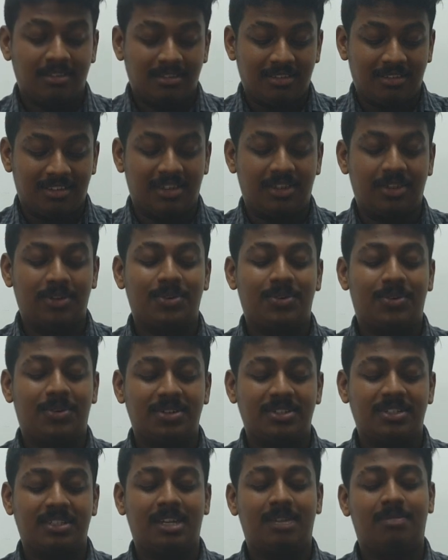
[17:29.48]
the new
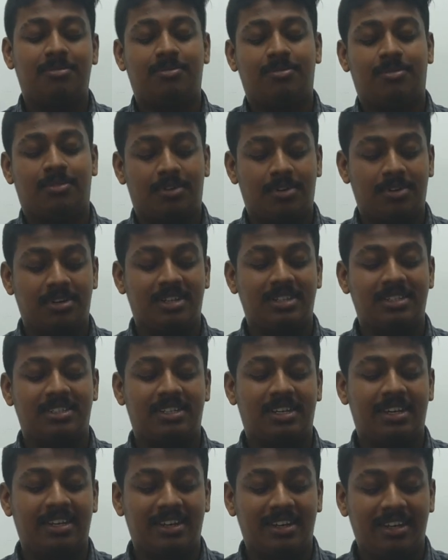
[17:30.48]
concept for
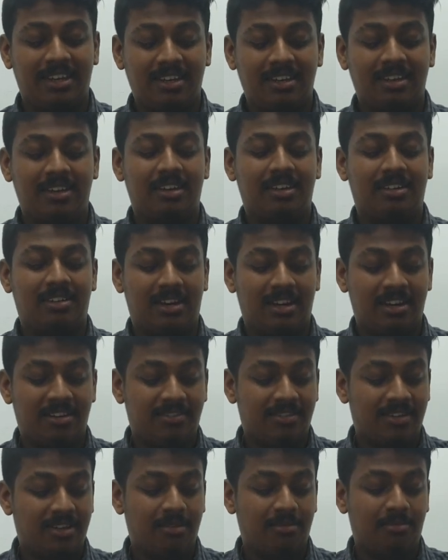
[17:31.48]
designing
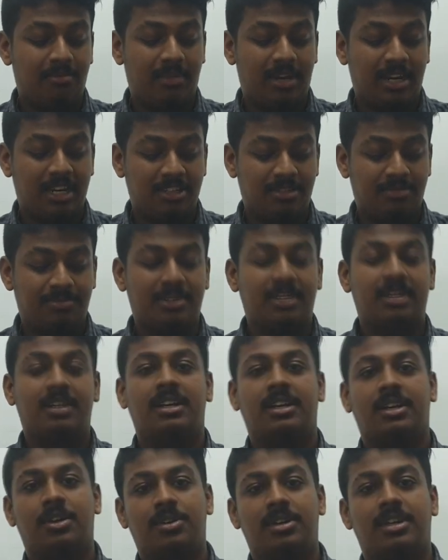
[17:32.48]
relevant management
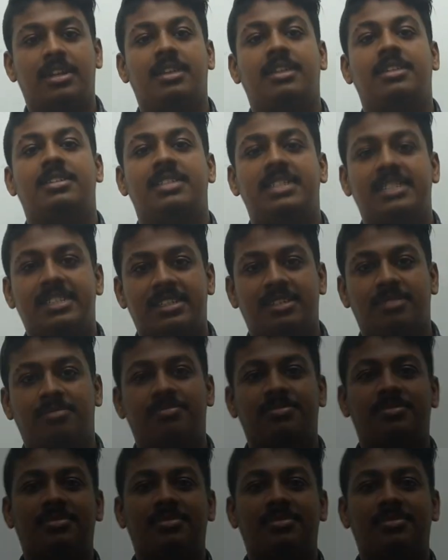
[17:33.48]
accounting system.